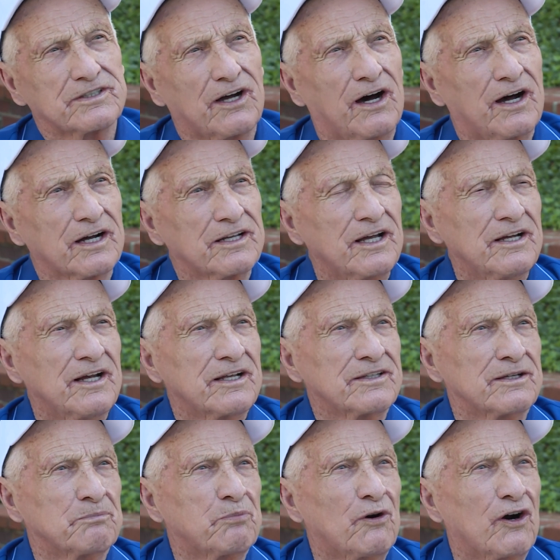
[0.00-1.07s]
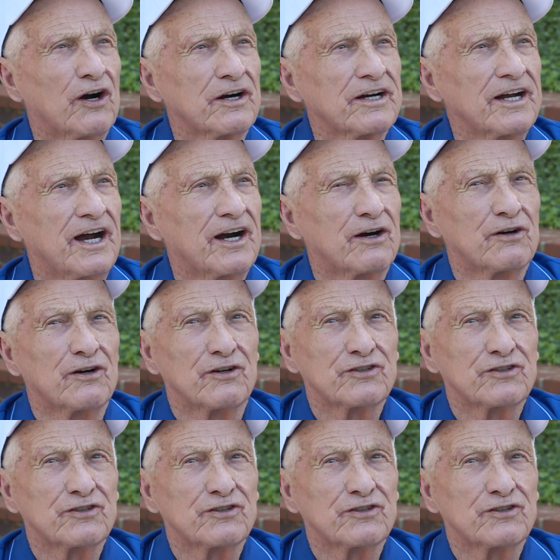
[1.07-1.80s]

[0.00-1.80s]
talk to Park Carroll.